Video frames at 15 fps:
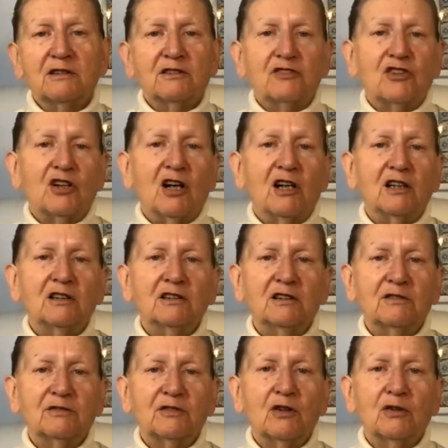a child
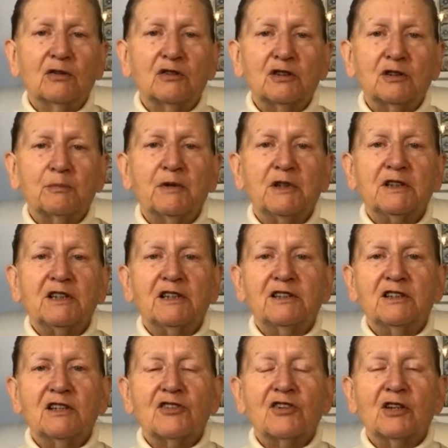of God, but
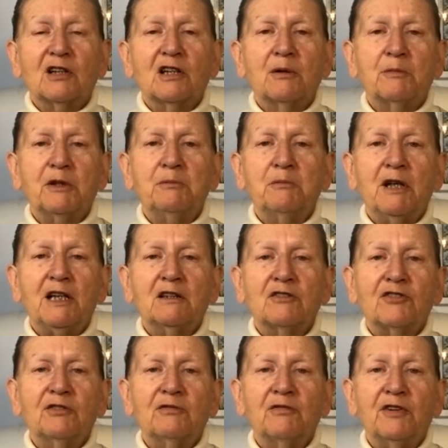it doesn't come in
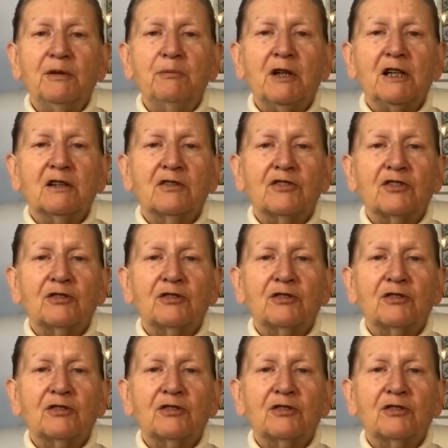males and females.